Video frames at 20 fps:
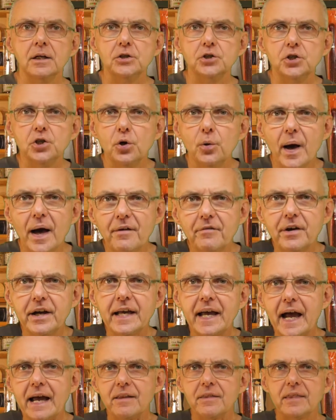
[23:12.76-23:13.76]
Do you ever
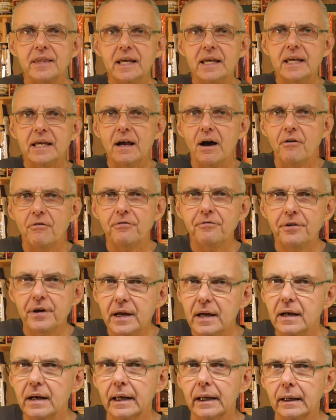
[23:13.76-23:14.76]
get the
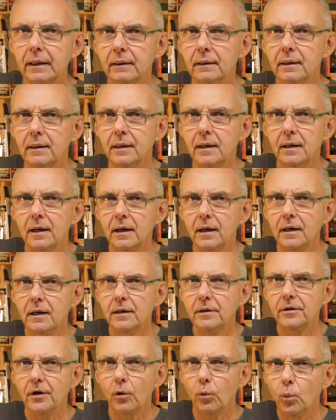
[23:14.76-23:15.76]
feeling
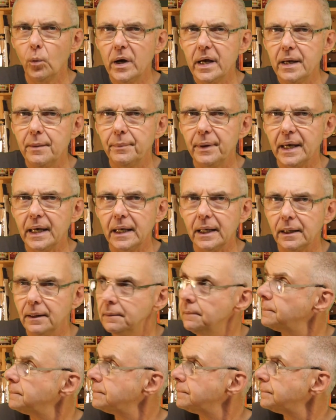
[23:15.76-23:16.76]
that we're being
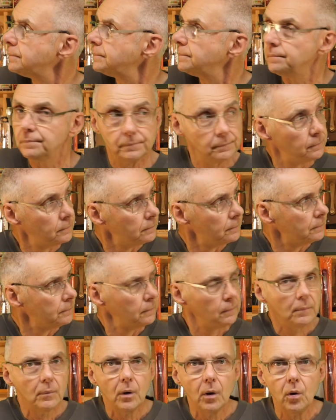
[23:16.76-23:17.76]

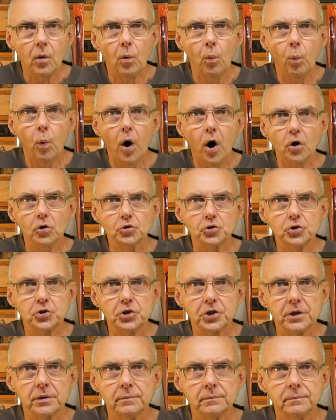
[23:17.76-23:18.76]
watched?